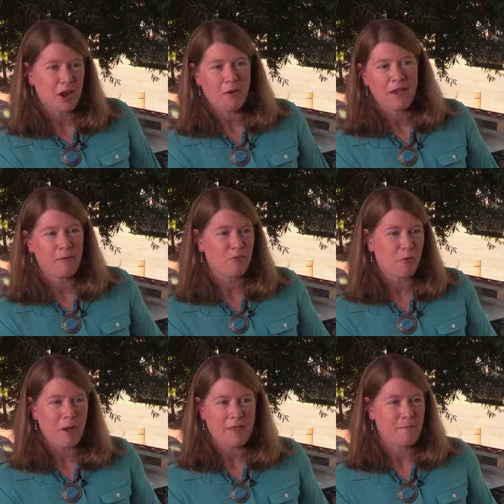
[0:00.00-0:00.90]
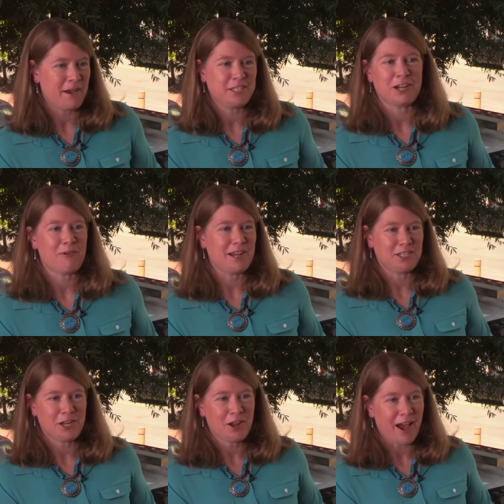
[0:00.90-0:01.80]
know, it was a way that my
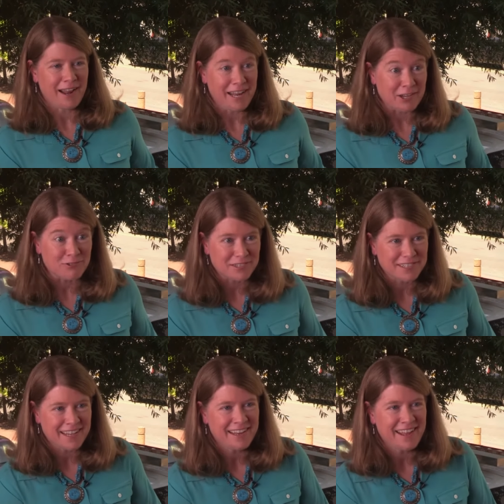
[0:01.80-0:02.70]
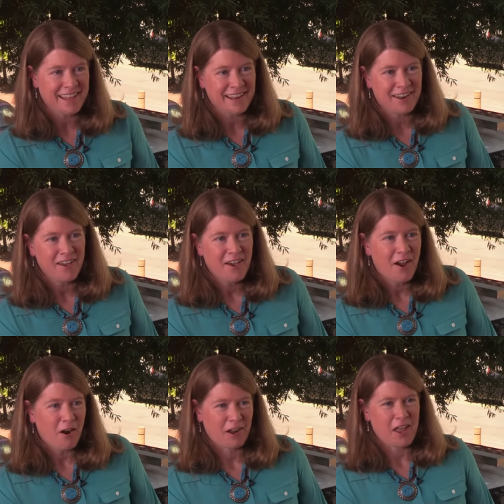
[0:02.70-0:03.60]
generation got interested in
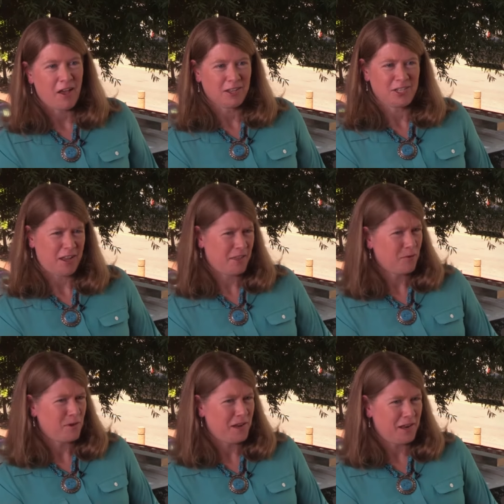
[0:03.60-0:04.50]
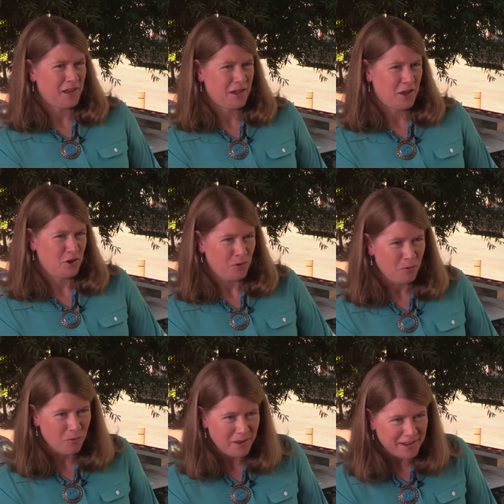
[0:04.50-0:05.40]
archaeology. I think we need a, a
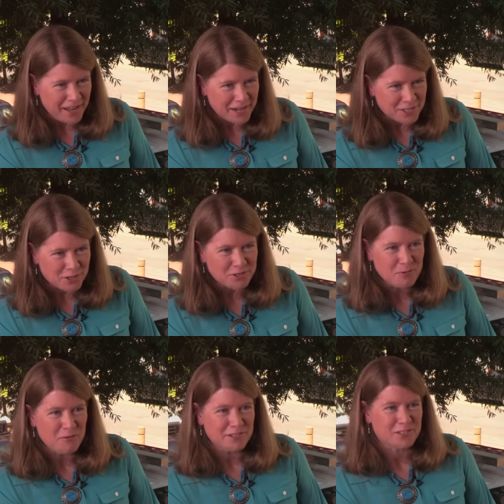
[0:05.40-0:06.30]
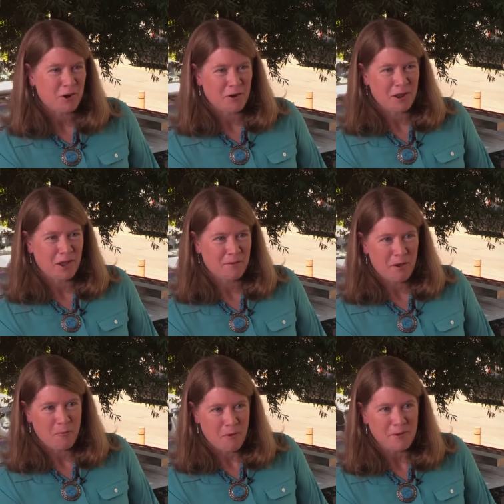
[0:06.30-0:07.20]
new Indiana Jones movie starring a,
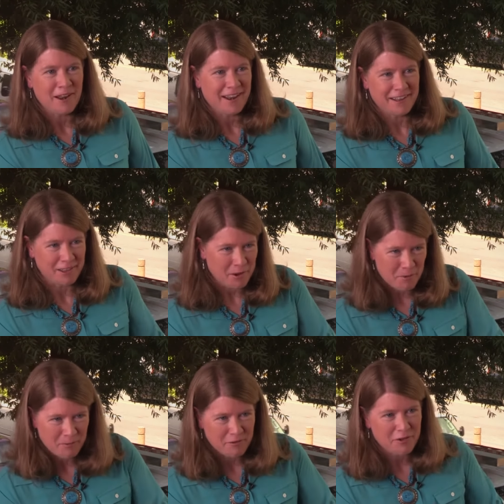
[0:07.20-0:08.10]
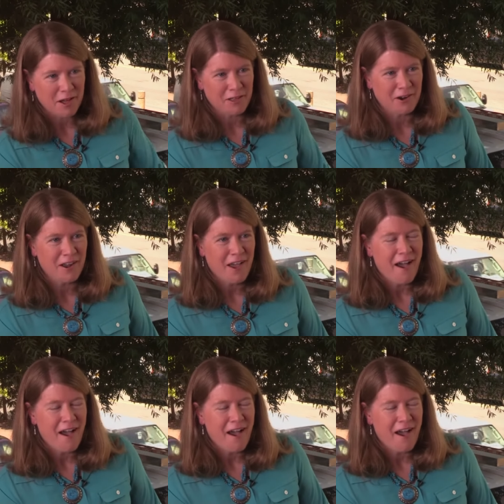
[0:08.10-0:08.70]
a, woman, ideally a woman of color.